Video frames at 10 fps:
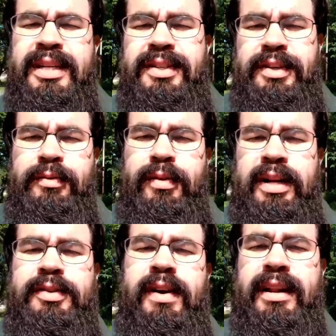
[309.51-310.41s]
So you
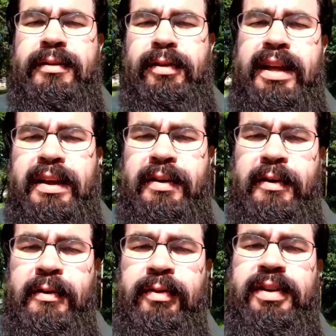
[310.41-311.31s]
want to try to really
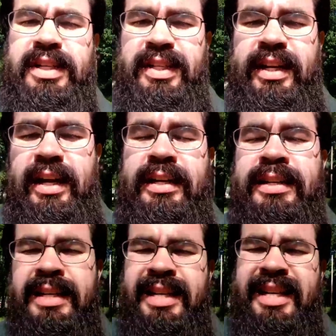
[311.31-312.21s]
focus in on
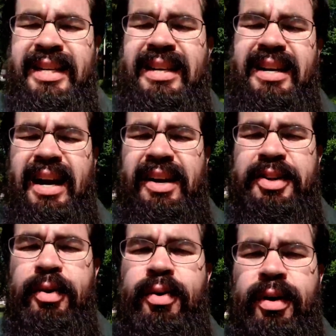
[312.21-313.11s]

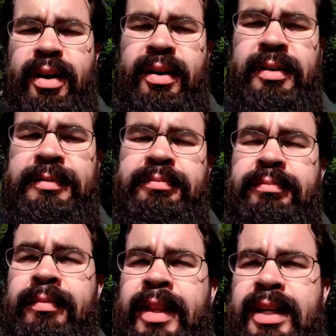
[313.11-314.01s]

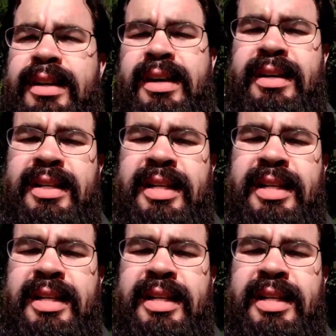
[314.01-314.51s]
uh,